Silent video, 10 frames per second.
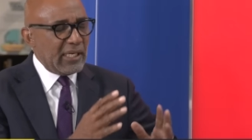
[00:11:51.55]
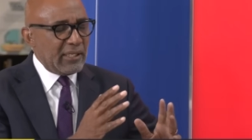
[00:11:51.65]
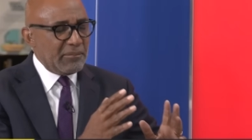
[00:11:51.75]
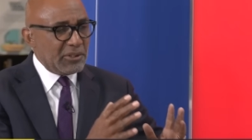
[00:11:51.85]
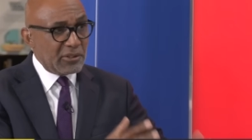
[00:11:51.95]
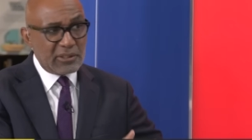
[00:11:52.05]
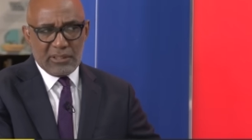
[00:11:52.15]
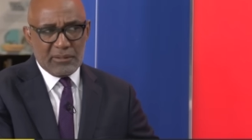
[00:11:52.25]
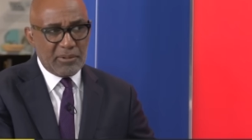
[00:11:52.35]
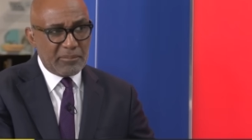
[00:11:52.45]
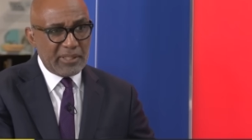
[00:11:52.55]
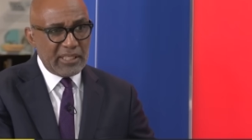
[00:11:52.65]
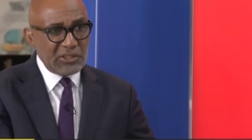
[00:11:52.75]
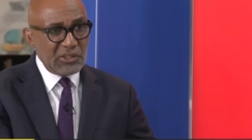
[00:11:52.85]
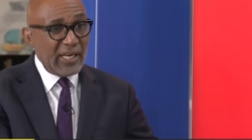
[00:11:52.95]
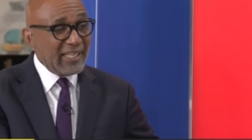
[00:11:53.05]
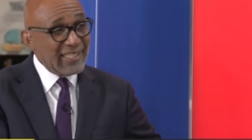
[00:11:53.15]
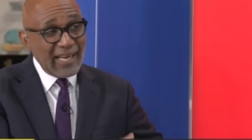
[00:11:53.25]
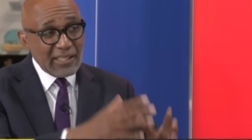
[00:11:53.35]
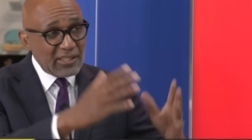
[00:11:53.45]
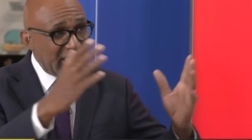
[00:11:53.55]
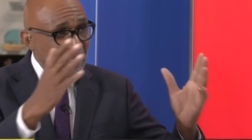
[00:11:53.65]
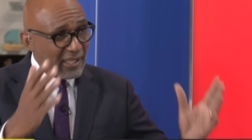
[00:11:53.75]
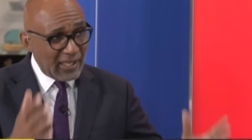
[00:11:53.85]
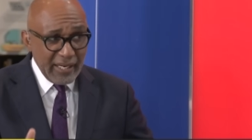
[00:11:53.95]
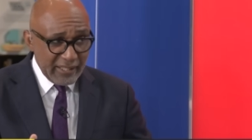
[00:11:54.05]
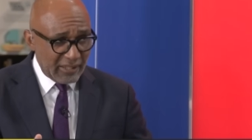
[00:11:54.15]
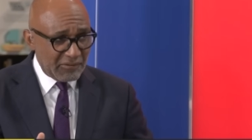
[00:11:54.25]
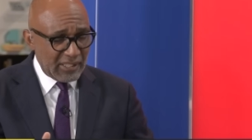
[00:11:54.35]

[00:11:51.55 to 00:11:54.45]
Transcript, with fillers: and the majority population had de actually declined over yes.